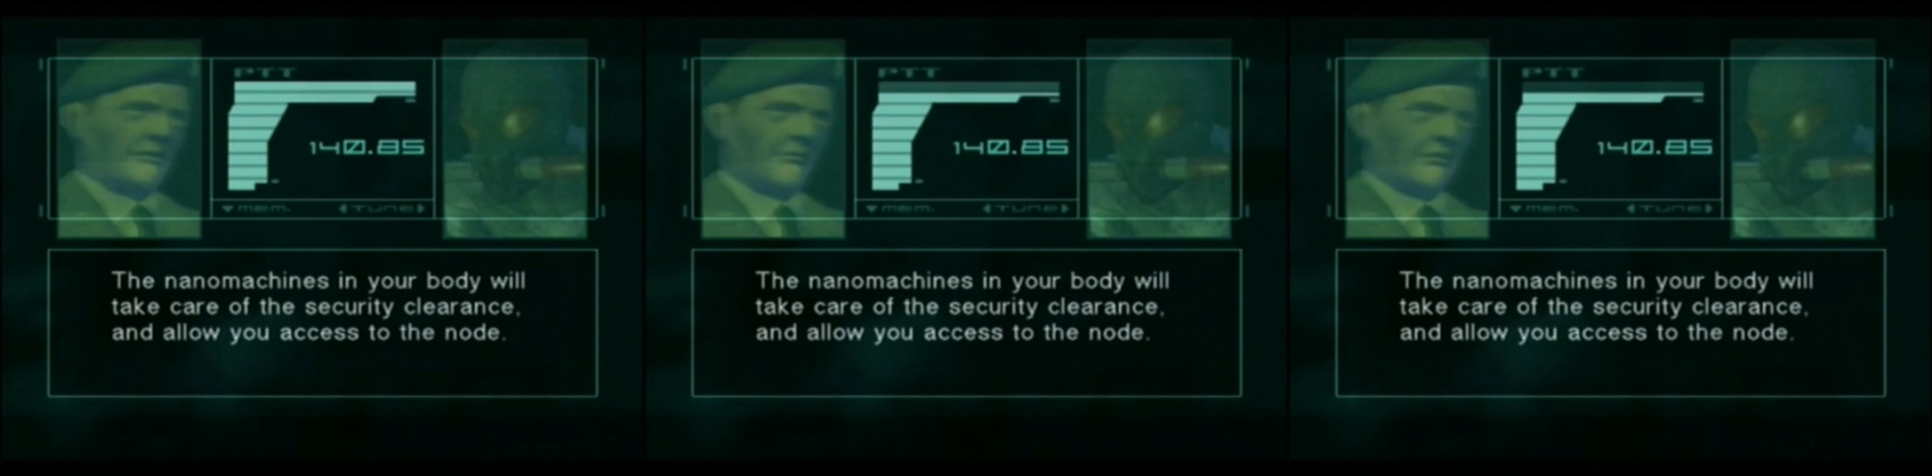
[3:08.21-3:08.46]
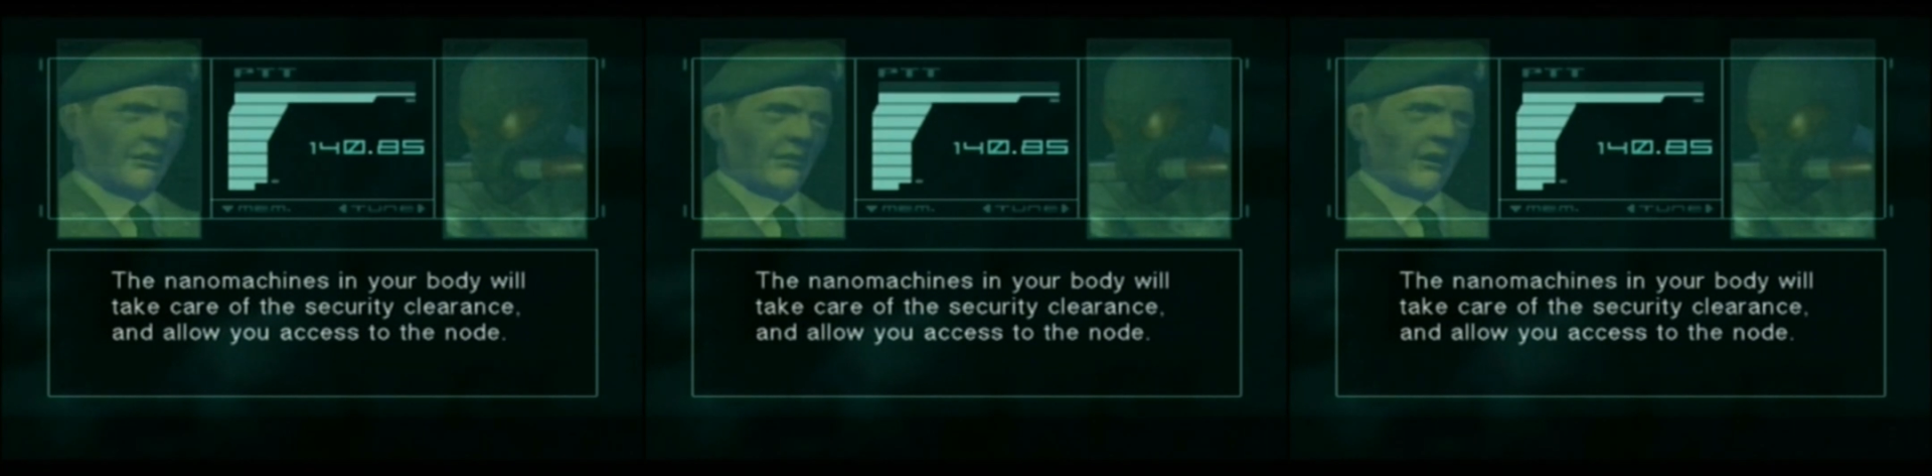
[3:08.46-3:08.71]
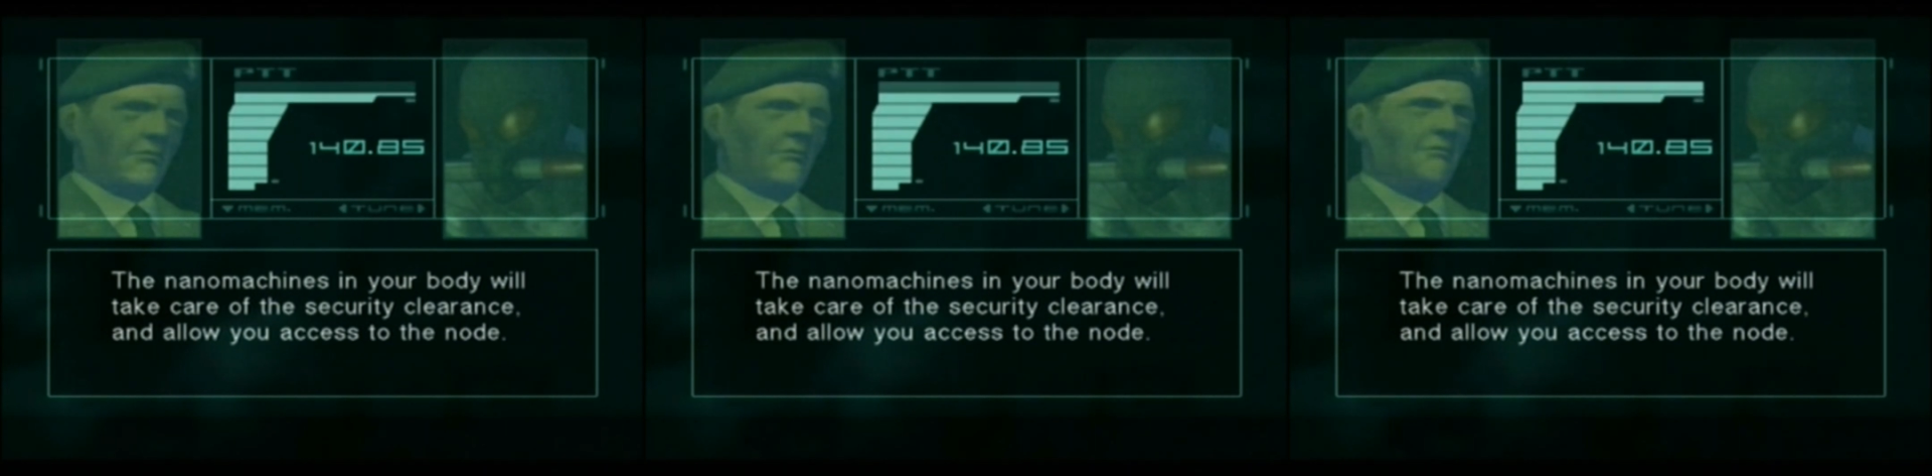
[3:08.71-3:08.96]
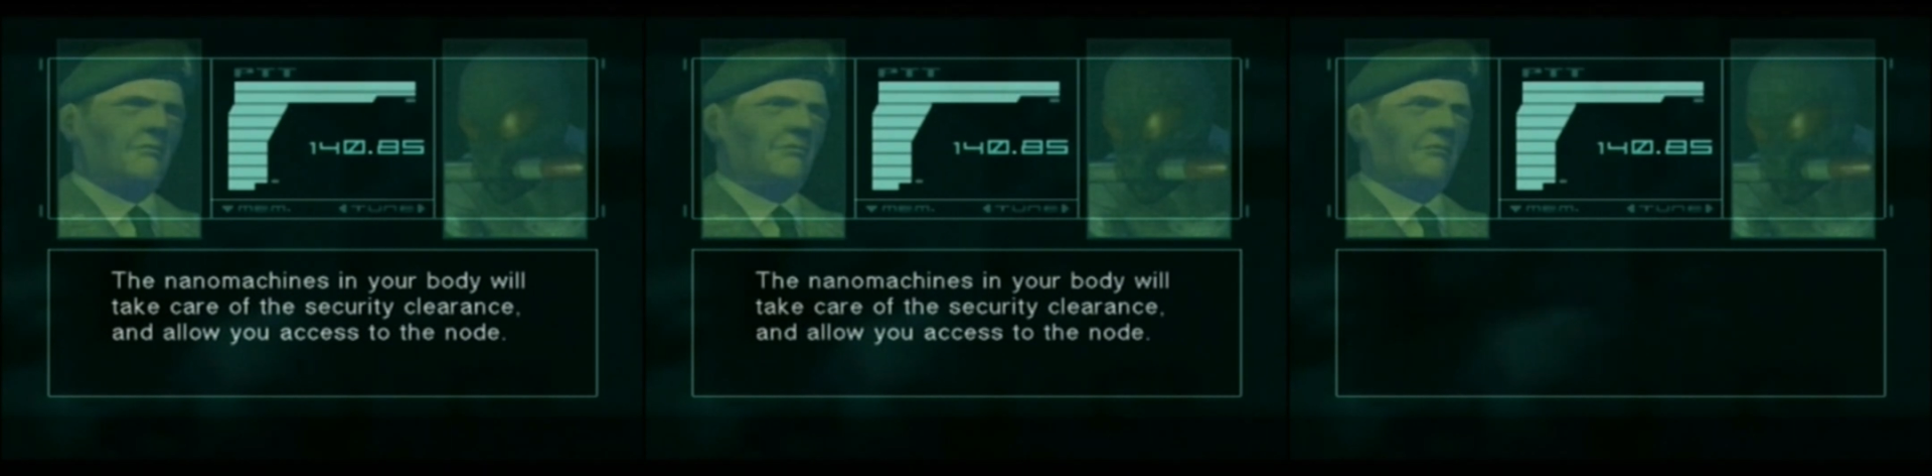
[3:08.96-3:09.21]
to the
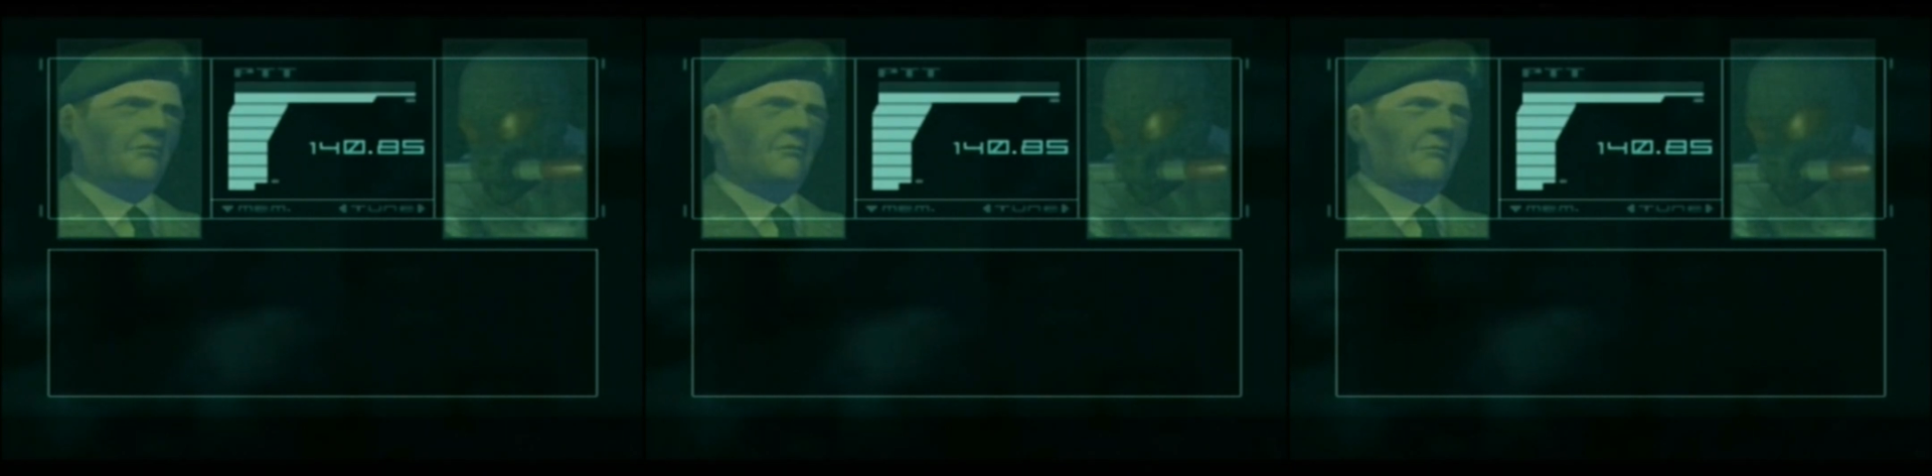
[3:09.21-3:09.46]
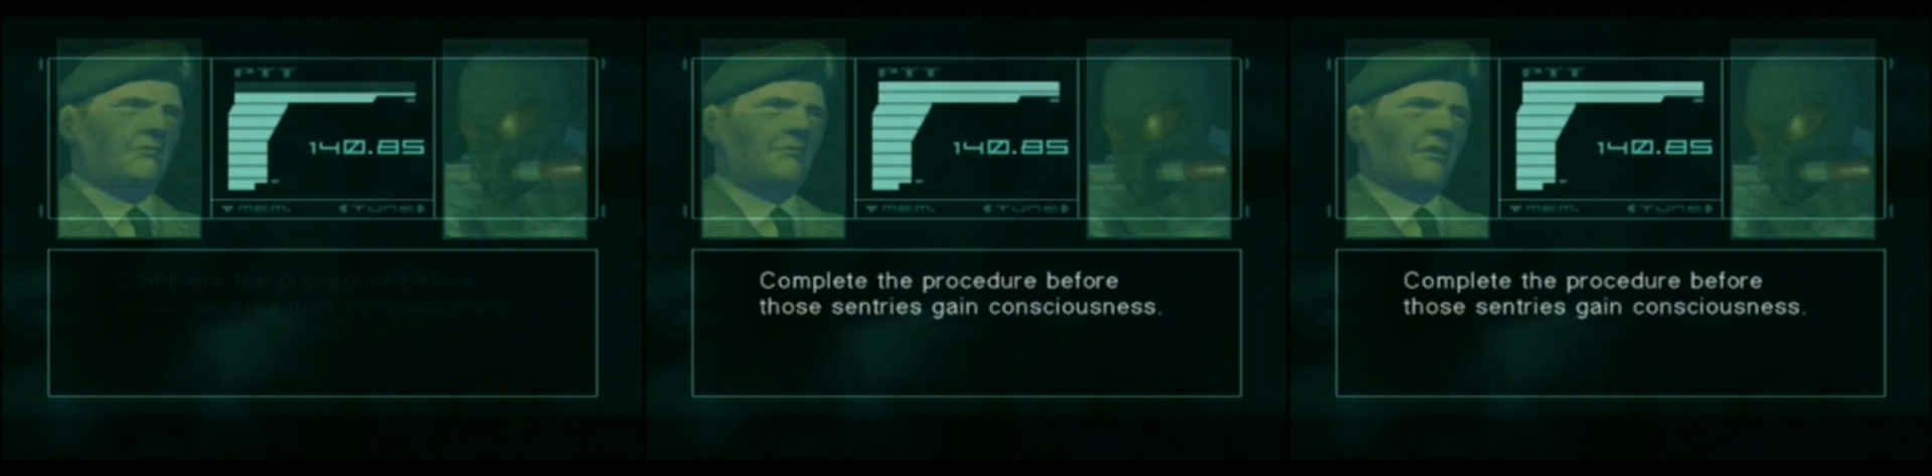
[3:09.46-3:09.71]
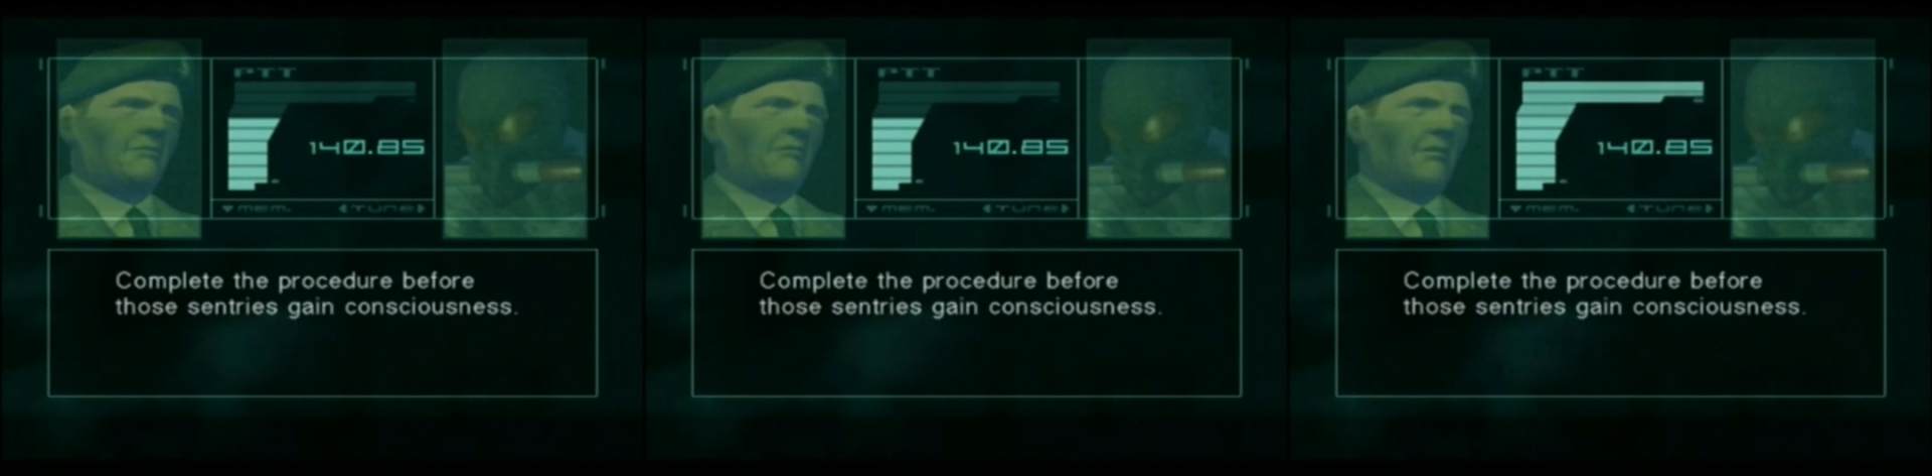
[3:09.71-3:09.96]
node. Complete the